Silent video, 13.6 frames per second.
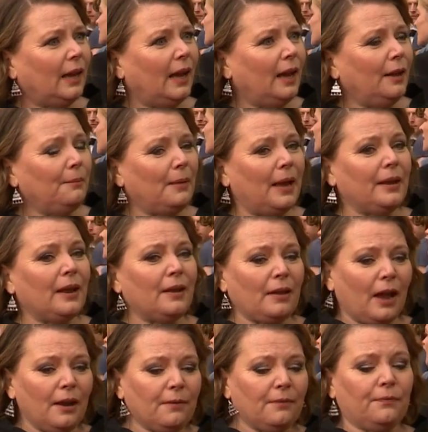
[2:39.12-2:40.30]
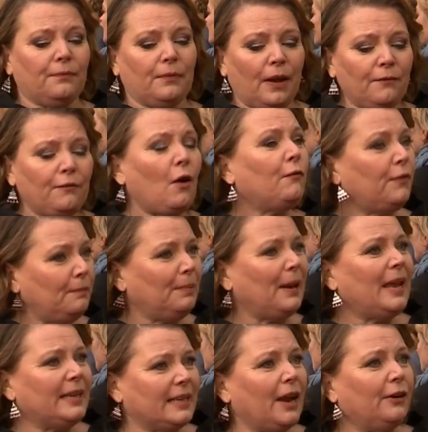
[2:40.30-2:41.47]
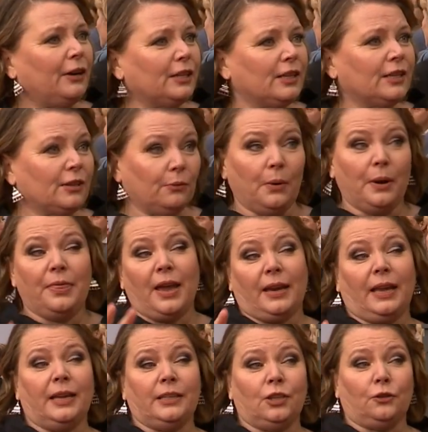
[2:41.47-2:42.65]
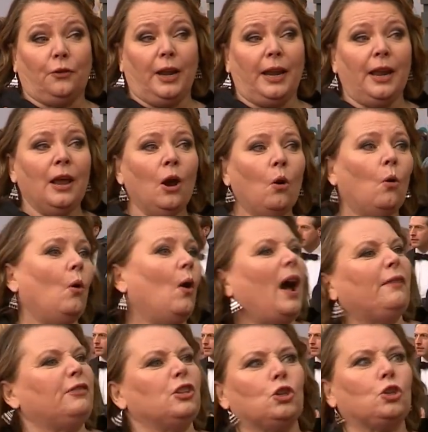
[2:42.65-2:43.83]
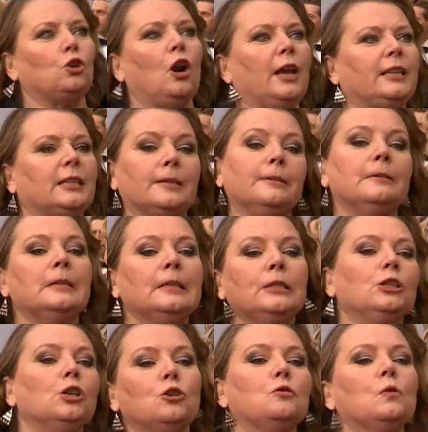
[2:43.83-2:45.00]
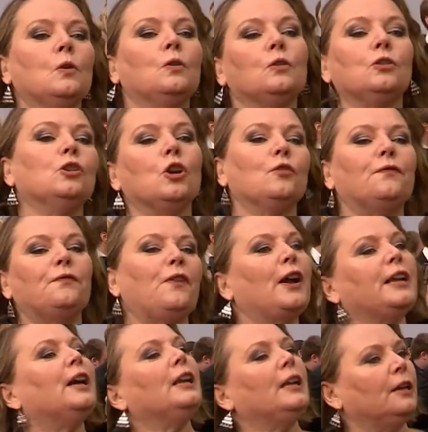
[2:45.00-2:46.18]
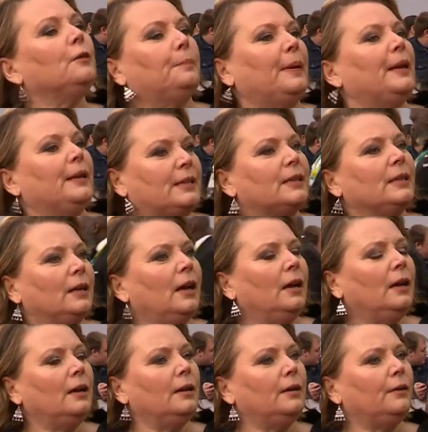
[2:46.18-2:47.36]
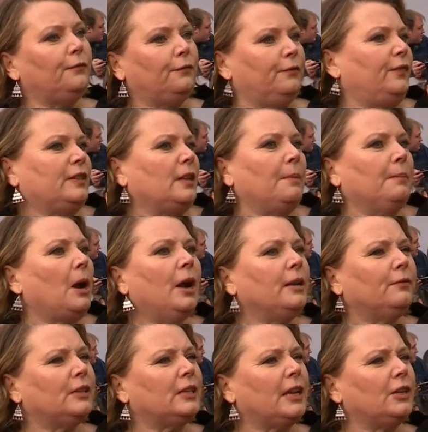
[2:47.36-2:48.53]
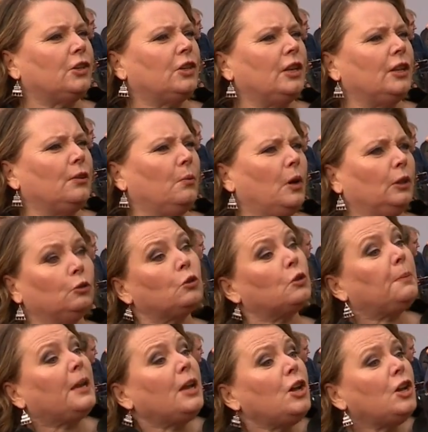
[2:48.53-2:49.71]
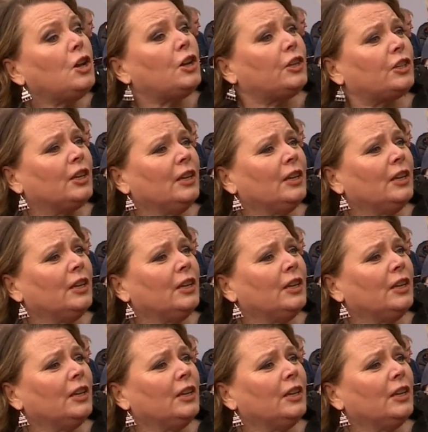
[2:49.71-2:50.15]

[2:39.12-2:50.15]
Um, yeah. And I, I, I've often played characters who are in that category, or have to try to, you know, you know, fight a little bit yeah. Yeah. Uh, for some kind of attention in the world, yeah. or to be heard.